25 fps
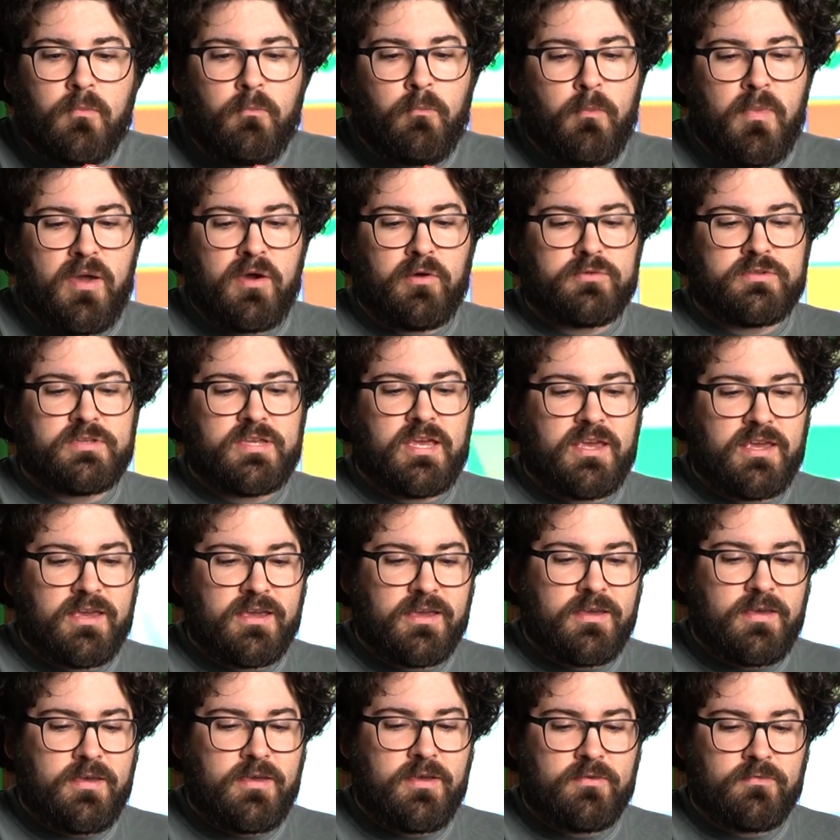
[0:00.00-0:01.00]

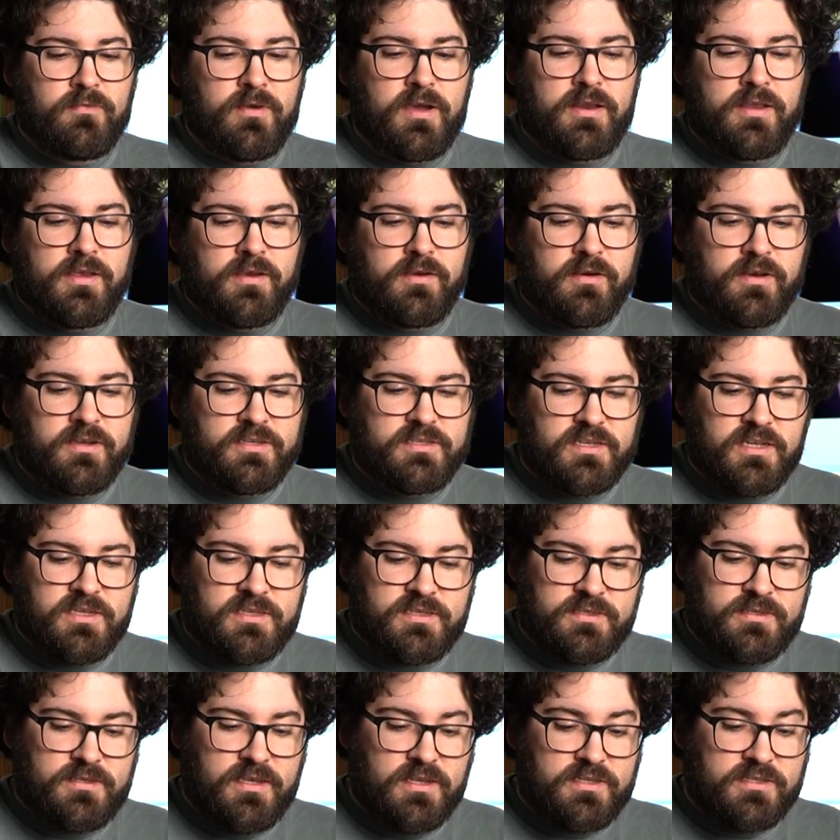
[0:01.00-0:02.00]
melting right here.
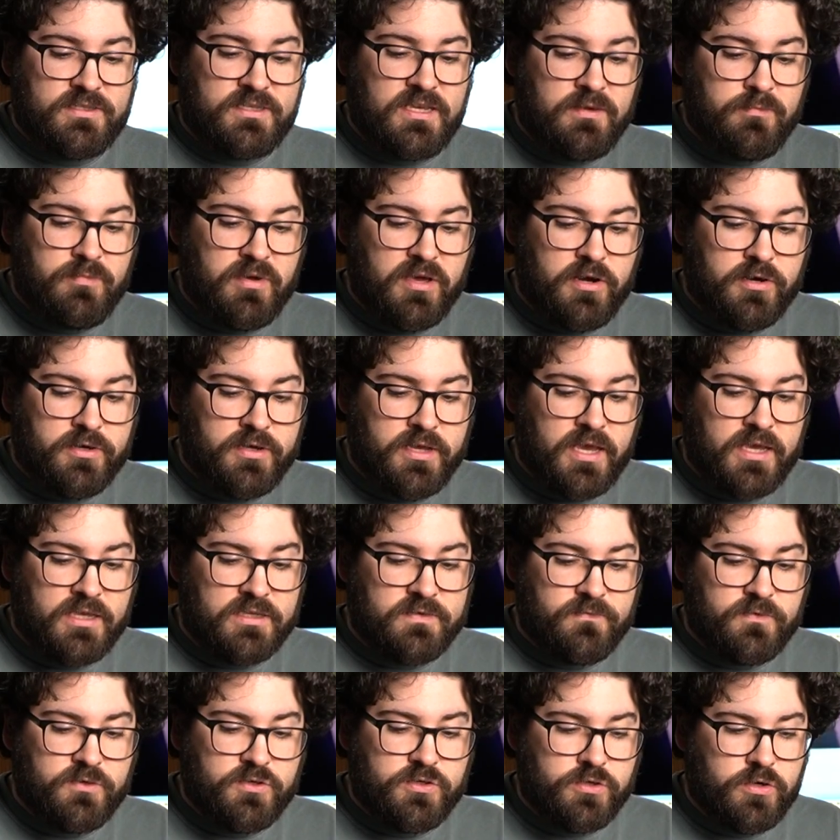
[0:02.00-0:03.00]
It's seen better days
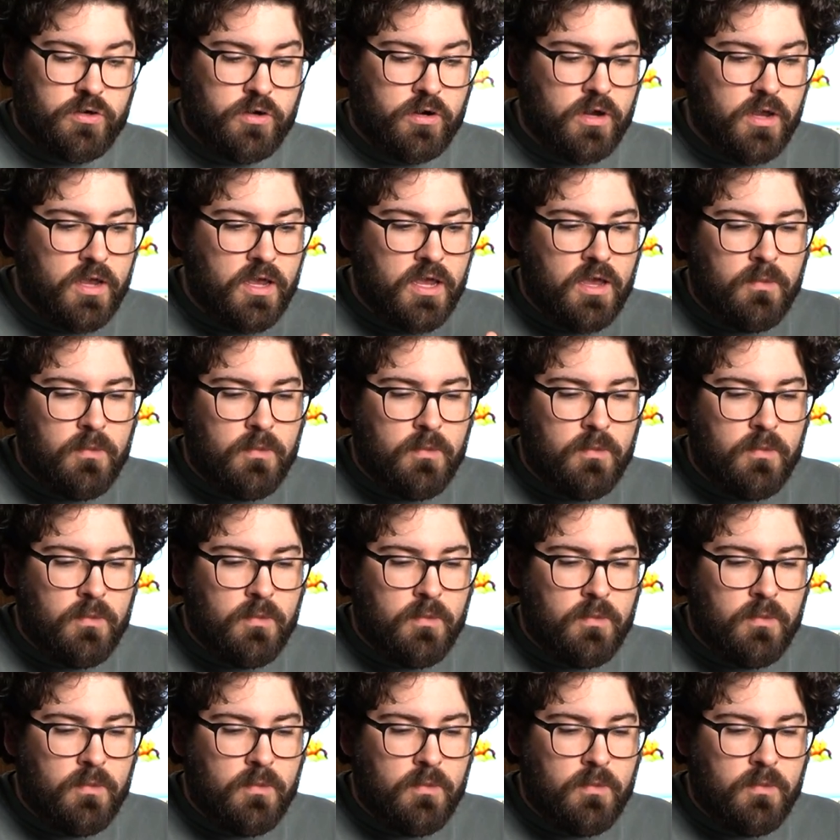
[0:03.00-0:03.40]
for sure.